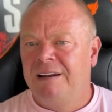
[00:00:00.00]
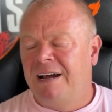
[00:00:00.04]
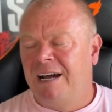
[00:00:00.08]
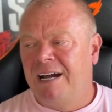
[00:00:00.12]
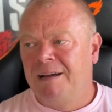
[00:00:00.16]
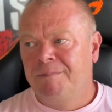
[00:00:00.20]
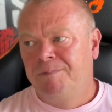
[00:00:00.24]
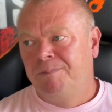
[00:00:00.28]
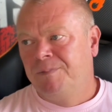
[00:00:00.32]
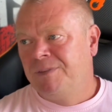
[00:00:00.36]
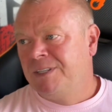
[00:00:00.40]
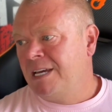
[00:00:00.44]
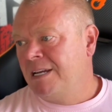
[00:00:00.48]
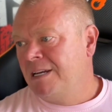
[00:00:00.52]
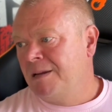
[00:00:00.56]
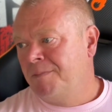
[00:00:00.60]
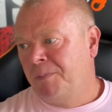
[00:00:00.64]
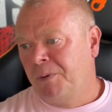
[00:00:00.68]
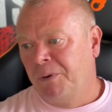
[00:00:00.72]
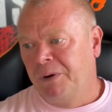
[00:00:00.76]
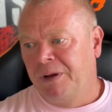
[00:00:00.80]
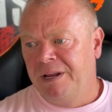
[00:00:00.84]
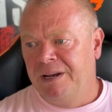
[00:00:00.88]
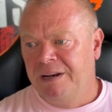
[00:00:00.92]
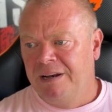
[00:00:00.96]
I tend to
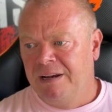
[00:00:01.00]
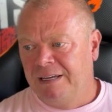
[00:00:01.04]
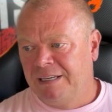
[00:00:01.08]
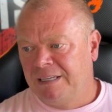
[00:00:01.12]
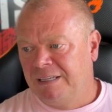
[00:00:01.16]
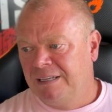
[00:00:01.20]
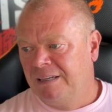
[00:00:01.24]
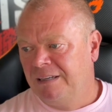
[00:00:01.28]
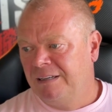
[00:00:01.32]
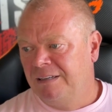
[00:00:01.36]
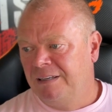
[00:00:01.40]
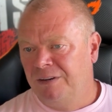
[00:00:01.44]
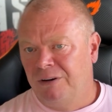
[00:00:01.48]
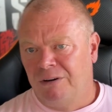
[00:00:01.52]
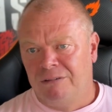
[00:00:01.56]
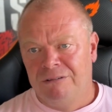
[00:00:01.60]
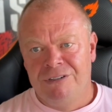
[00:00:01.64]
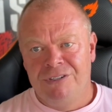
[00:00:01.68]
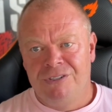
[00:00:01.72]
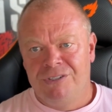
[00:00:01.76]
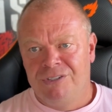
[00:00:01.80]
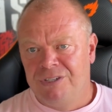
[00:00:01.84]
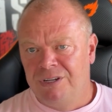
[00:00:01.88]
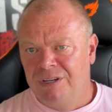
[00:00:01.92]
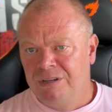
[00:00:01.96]
put it in like an
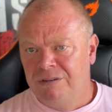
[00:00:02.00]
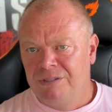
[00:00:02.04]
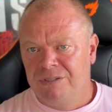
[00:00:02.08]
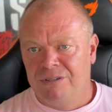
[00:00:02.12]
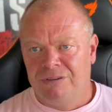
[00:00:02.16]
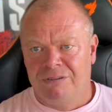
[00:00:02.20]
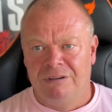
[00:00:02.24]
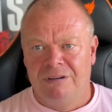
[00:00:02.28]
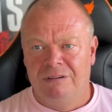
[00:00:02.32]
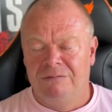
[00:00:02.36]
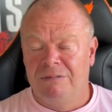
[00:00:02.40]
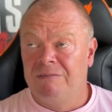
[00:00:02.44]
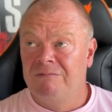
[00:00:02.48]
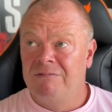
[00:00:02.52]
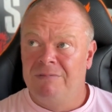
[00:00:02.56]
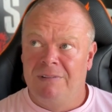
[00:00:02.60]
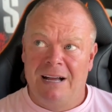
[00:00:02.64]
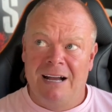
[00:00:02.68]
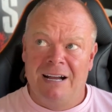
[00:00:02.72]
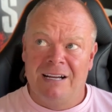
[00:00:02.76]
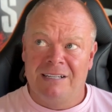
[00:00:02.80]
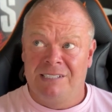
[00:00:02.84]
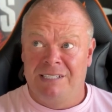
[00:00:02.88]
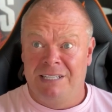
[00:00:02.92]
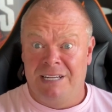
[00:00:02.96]
orange juice or
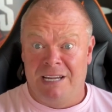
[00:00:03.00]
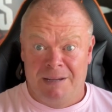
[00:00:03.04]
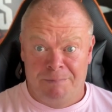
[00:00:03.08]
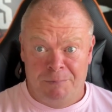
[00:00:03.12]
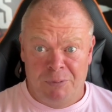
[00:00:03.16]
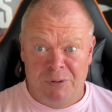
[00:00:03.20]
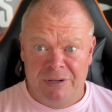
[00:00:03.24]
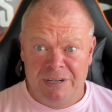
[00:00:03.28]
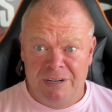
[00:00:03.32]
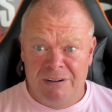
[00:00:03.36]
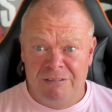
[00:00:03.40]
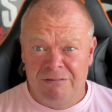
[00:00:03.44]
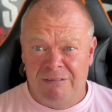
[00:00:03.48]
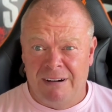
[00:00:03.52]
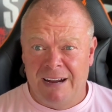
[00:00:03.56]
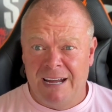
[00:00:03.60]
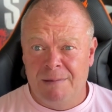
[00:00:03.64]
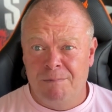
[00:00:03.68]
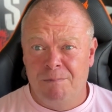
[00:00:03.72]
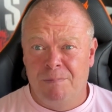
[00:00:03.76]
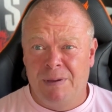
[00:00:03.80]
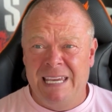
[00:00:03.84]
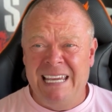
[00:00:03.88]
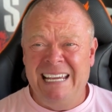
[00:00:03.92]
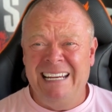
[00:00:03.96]
I put it in a
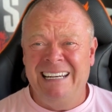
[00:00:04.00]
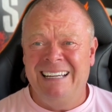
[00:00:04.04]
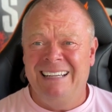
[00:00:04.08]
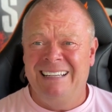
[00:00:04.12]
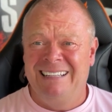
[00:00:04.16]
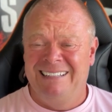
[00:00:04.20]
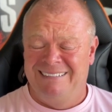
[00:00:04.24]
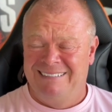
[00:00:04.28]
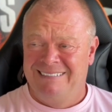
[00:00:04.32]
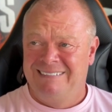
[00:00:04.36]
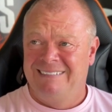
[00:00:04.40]
Ribena,